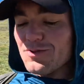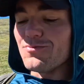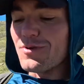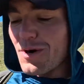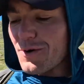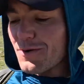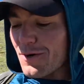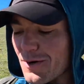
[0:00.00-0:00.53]
you
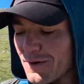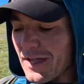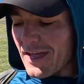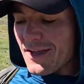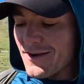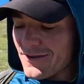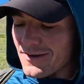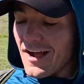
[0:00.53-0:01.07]
know you're
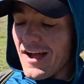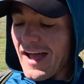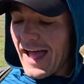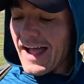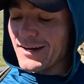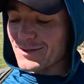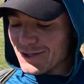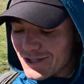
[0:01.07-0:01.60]
okay, you're not
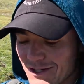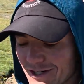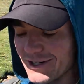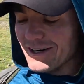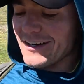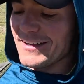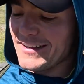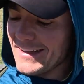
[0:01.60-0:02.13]
actually
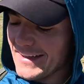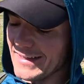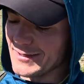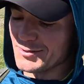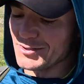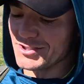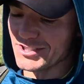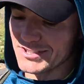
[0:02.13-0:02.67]
hurt, and
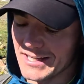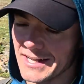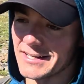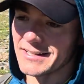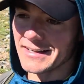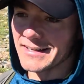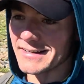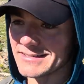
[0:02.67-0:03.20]
it was just kind
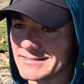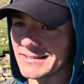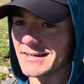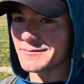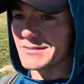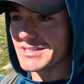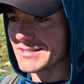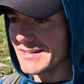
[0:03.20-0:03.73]
of like a
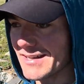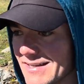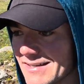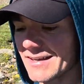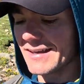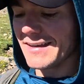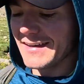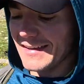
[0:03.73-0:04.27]
dumb
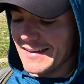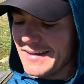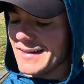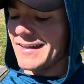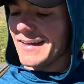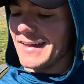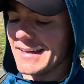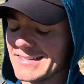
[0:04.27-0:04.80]
mistake,
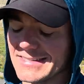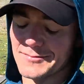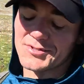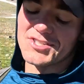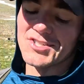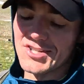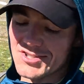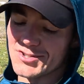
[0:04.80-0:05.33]
and
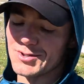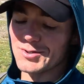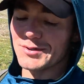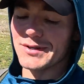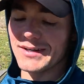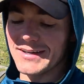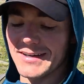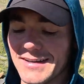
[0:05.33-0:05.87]
someone sees you
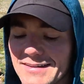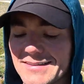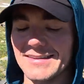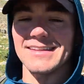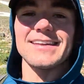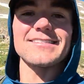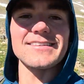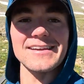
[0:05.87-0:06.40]

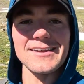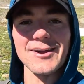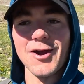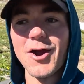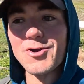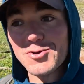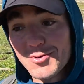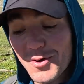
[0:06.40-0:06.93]
and they say,
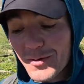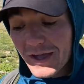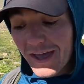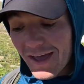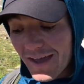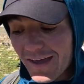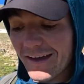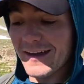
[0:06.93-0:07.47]
"Are you
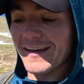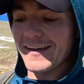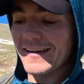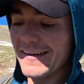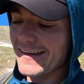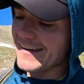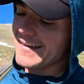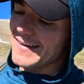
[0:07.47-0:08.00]
okay?"
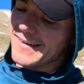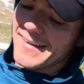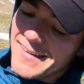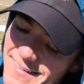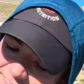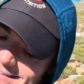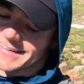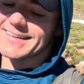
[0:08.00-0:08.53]

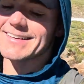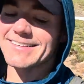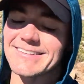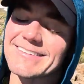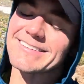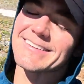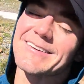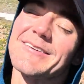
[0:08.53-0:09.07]

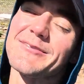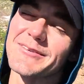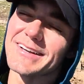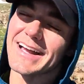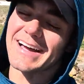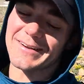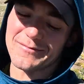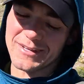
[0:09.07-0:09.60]
It's
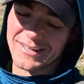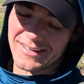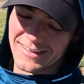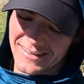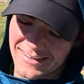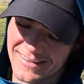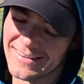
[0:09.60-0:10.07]
gotta be